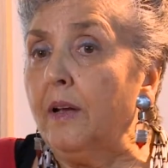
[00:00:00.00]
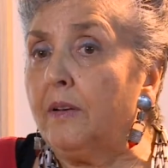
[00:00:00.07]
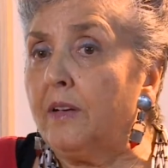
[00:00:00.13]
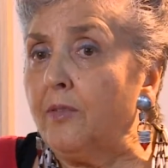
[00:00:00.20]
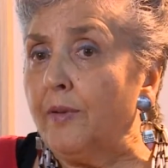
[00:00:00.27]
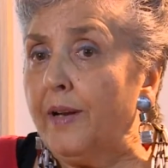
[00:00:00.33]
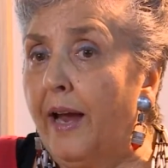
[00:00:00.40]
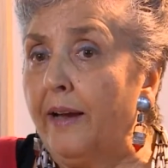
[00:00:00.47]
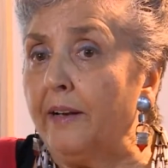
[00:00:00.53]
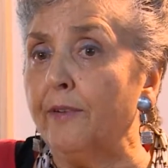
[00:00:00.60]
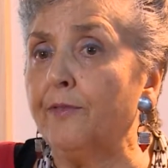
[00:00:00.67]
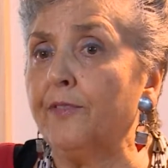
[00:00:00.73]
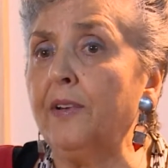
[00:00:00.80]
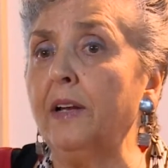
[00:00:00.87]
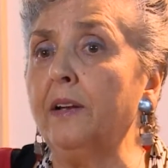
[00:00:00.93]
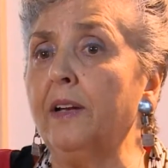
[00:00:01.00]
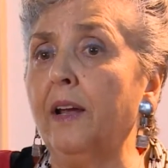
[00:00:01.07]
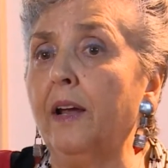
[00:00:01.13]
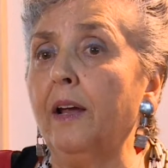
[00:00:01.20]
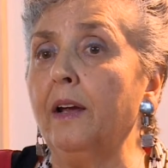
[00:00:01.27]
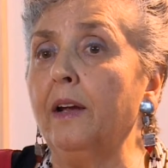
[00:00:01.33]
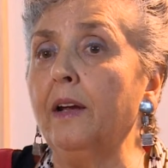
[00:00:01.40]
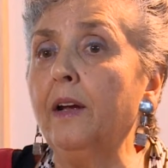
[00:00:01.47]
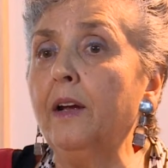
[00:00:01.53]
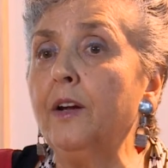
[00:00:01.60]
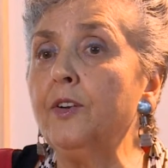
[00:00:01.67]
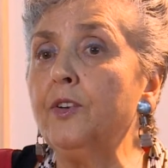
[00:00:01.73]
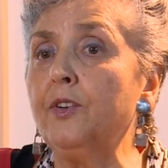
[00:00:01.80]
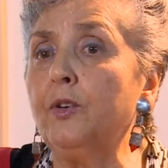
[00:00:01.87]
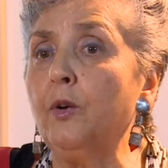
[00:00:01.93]
creative thinking
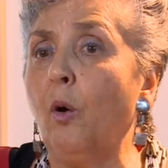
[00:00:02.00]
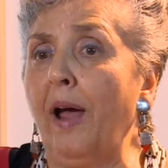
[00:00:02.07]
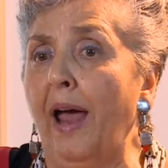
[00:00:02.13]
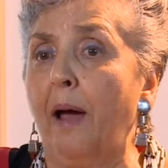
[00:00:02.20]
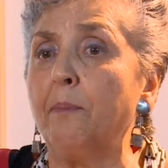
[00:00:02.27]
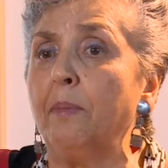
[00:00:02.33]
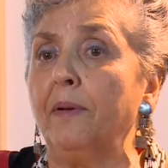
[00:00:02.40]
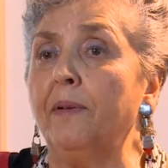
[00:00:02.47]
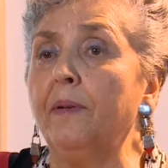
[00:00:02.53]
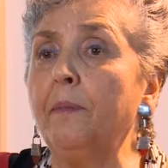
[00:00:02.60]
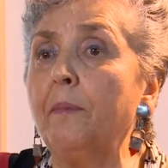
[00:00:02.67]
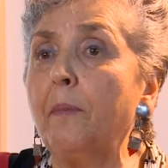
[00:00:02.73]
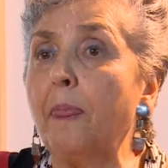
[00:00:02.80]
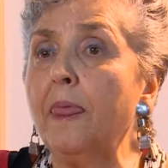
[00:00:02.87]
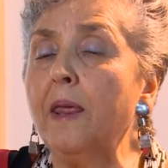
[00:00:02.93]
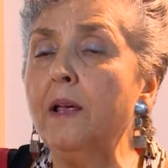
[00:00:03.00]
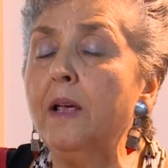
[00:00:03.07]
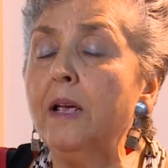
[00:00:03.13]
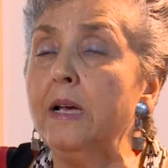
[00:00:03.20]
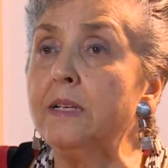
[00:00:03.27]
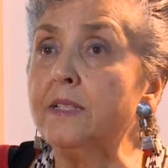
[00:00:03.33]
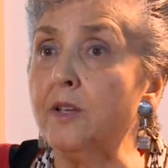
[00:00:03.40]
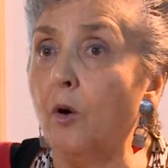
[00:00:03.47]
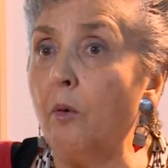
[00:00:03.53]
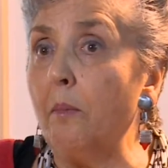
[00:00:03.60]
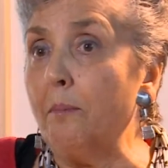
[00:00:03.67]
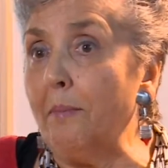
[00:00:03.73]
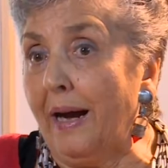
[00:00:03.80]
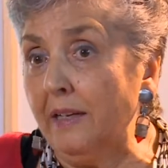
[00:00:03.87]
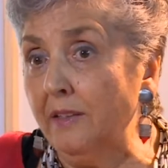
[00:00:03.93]
to happen? So
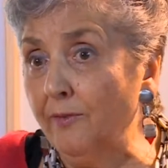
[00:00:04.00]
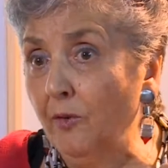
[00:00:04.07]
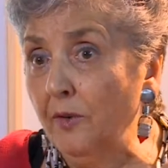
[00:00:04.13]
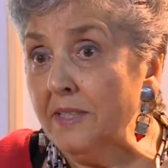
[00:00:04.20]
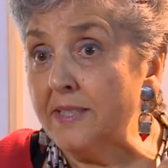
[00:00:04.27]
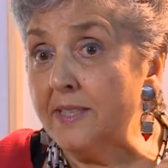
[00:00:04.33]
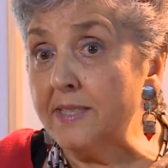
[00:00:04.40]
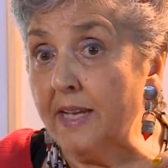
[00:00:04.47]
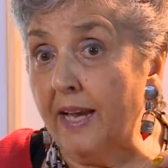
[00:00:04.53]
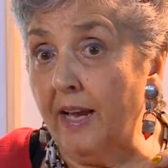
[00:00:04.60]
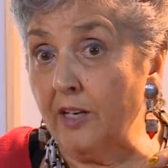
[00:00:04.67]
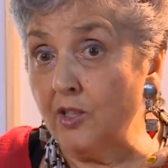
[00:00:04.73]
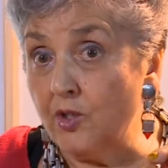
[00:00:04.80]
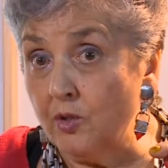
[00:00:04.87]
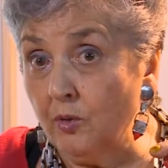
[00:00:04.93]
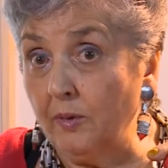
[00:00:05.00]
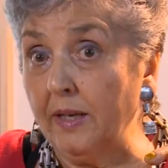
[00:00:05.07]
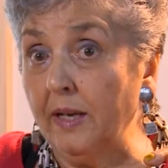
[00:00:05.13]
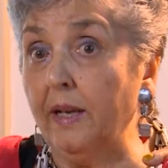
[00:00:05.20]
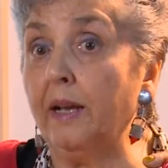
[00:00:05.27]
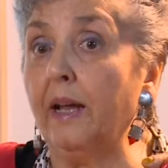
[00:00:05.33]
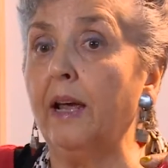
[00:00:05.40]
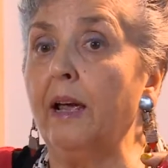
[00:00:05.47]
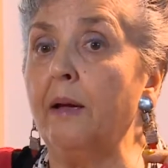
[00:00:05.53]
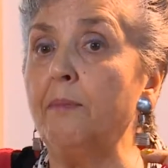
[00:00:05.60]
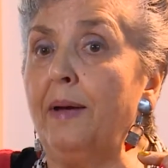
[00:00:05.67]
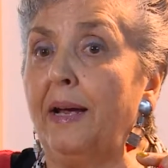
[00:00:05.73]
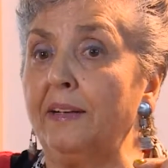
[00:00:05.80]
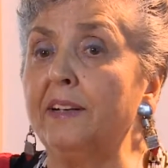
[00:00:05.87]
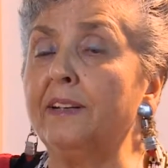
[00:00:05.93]
mindfulness is actually a
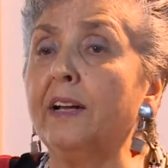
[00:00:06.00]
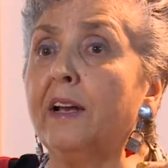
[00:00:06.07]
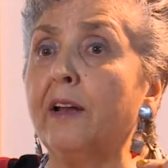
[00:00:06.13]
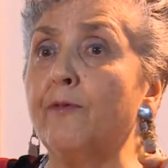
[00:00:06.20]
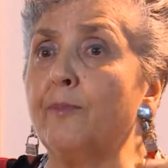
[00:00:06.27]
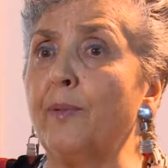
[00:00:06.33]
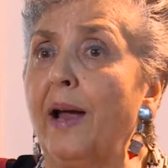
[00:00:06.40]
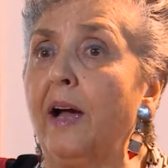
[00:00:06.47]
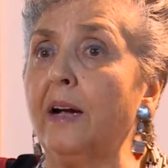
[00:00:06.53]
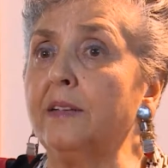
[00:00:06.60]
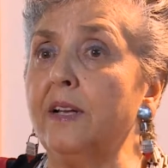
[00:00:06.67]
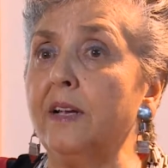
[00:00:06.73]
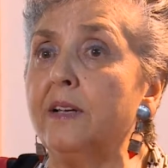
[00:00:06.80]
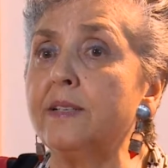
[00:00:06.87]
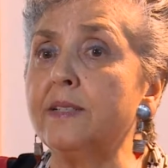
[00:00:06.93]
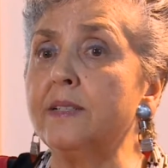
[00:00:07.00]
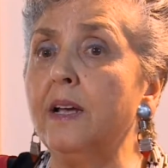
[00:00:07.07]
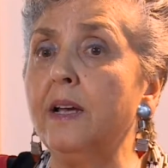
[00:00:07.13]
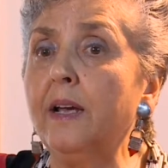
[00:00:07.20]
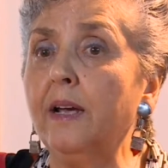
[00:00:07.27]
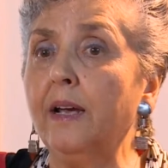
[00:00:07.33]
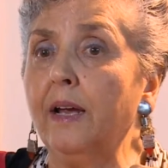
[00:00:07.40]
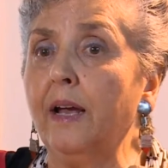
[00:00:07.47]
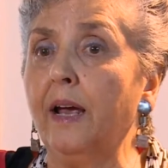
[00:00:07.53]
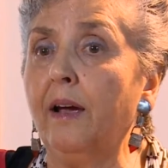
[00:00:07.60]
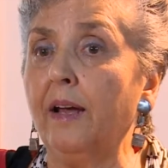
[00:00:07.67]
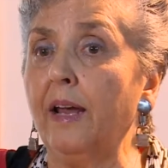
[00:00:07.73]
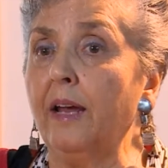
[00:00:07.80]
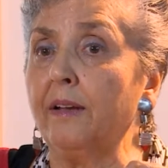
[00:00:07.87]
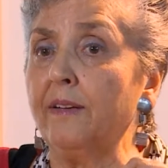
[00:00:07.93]
meditative practice
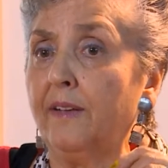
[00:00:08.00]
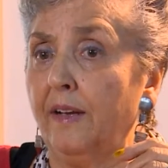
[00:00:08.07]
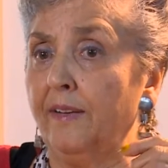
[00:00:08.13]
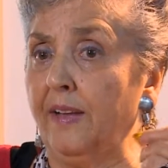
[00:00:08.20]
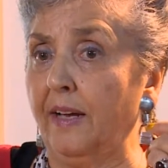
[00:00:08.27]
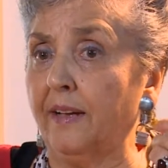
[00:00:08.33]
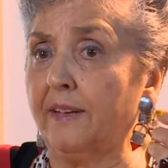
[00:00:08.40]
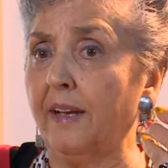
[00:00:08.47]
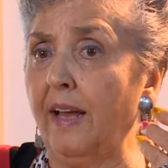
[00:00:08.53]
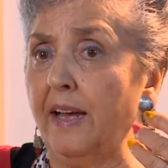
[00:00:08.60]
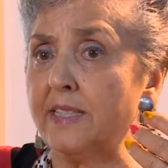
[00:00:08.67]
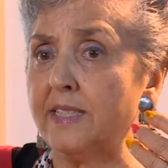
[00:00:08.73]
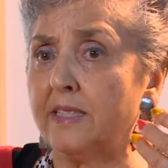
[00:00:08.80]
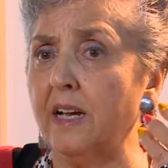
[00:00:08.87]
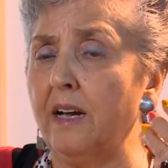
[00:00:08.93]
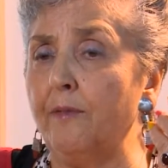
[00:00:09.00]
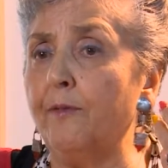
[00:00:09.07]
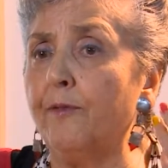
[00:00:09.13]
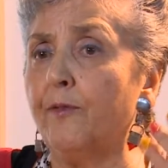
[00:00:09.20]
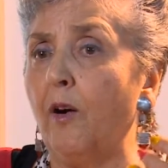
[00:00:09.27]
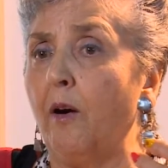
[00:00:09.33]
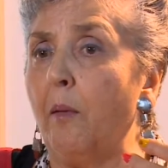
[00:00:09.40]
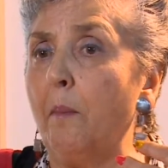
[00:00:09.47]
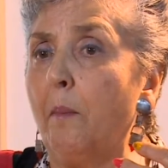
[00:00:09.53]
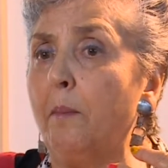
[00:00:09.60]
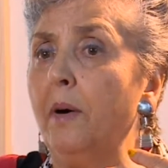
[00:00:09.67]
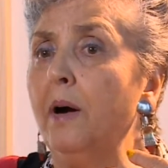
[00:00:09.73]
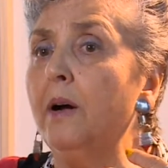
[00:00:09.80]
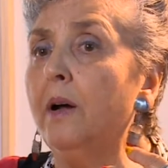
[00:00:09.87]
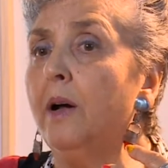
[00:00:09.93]
that has come from
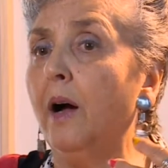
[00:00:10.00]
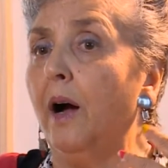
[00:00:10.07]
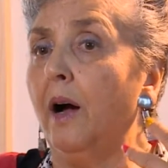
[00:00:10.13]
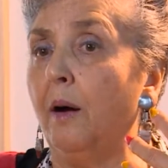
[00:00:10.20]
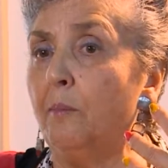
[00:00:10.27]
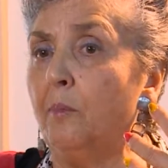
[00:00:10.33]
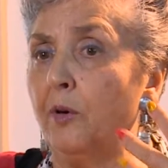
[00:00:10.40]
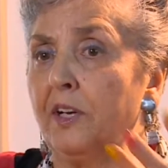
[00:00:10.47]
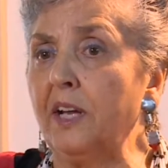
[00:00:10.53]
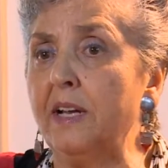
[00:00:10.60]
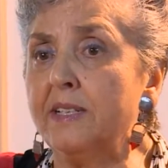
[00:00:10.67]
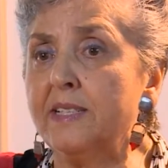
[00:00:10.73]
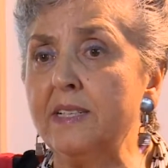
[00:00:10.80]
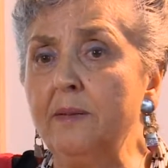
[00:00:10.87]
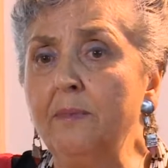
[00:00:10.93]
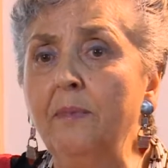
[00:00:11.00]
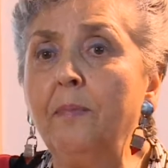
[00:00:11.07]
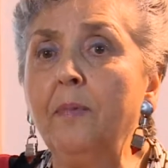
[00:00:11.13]
Buddhism,